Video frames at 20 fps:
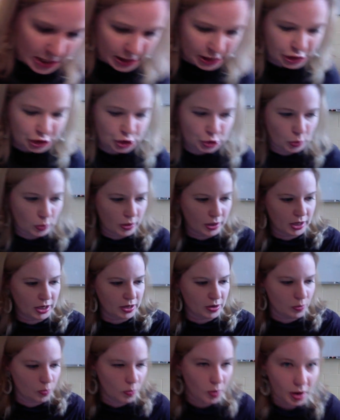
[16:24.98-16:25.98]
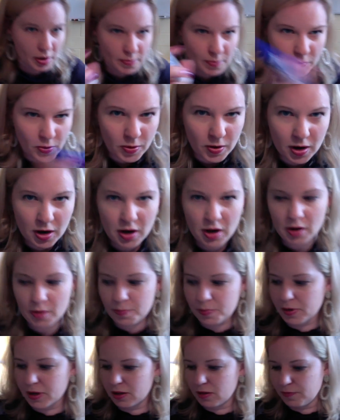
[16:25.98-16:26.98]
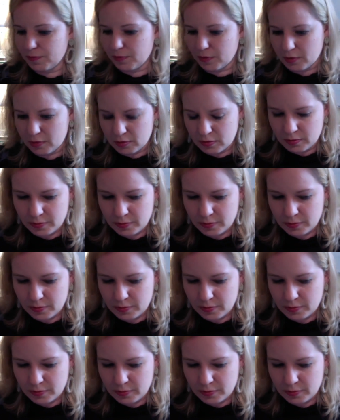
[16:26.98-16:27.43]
Enjoy one more blissful,